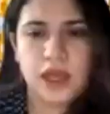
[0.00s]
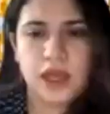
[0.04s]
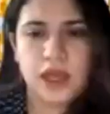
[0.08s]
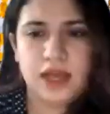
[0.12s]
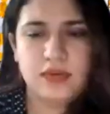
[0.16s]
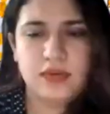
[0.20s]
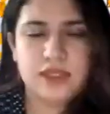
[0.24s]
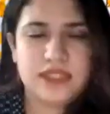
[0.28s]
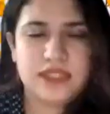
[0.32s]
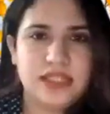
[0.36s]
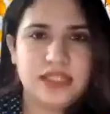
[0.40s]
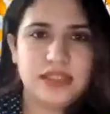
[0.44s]
would
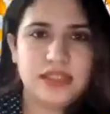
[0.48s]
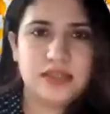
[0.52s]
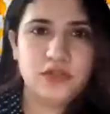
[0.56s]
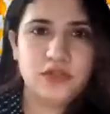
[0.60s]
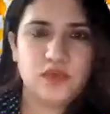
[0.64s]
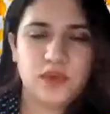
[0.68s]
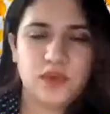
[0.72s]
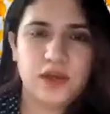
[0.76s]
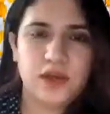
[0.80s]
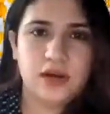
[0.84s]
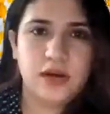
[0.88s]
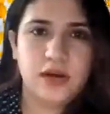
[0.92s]
say this is
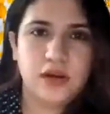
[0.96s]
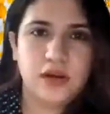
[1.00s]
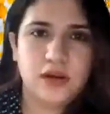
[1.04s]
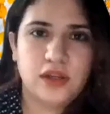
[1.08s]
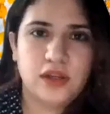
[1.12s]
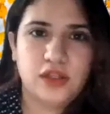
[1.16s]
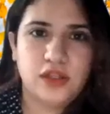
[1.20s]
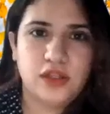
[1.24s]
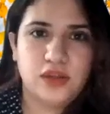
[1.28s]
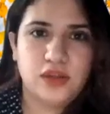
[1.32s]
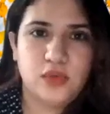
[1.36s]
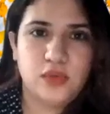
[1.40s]
where
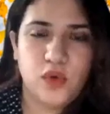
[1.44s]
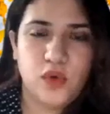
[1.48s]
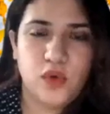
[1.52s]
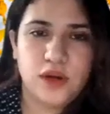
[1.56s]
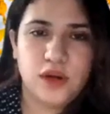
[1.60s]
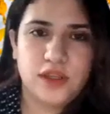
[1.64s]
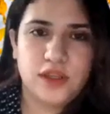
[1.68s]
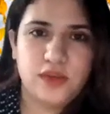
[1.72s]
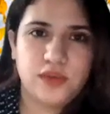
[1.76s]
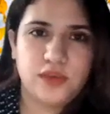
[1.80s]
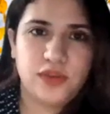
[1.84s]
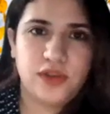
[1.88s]

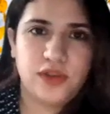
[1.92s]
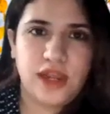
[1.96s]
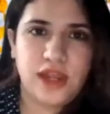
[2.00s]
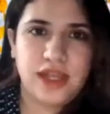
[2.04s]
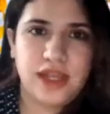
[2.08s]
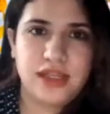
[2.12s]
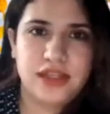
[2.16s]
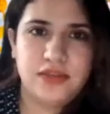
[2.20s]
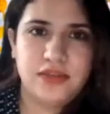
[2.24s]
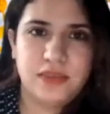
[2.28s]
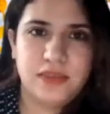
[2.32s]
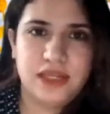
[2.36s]
working with your
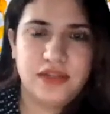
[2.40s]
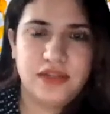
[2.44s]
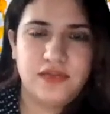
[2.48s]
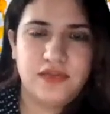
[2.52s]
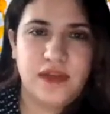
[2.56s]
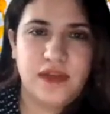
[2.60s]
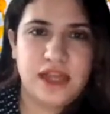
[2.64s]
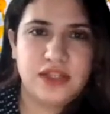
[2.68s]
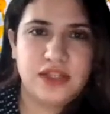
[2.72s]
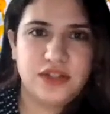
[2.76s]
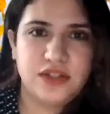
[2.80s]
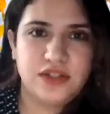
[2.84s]
academic
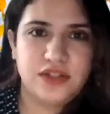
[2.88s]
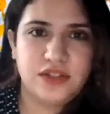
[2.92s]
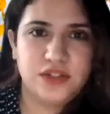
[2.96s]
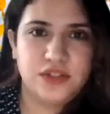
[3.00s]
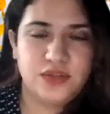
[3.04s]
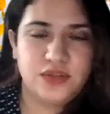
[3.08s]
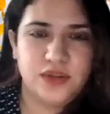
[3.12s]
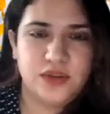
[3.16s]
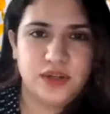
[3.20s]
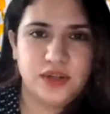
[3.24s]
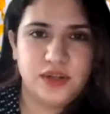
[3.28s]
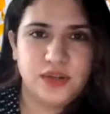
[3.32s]
advisor is
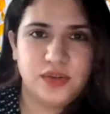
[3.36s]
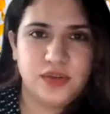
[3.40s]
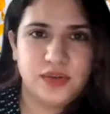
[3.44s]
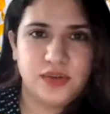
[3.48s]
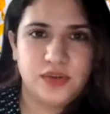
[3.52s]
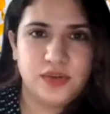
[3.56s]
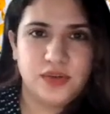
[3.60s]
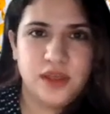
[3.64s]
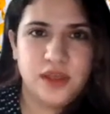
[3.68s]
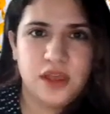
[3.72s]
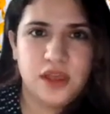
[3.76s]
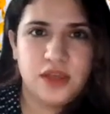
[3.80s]

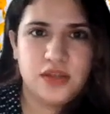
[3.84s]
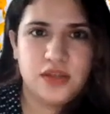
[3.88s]
critical.